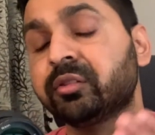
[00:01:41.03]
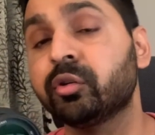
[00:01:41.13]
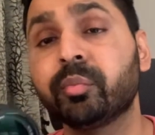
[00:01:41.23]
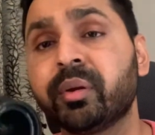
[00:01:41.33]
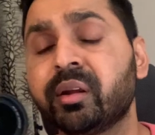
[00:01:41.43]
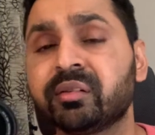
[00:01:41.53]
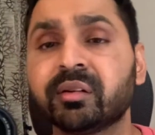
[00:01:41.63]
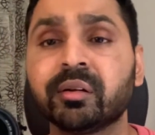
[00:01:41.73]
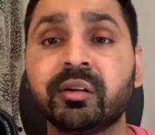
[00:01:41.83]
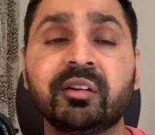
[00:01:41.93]

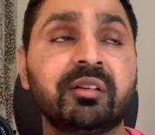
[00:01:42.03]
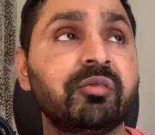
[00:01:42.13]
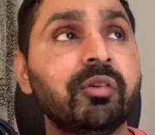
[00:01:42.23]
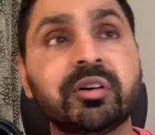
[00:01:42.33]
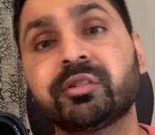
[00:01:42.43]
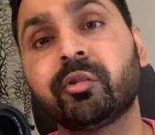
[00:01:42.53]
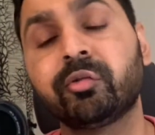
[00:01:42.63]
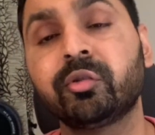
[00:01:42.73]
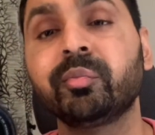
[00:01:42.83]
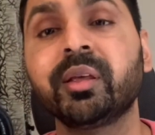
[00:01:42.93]
combination it works out
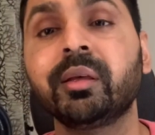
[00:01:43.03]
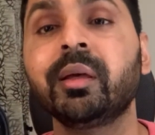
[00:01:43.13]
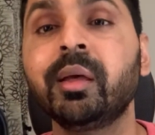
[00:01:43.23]
to be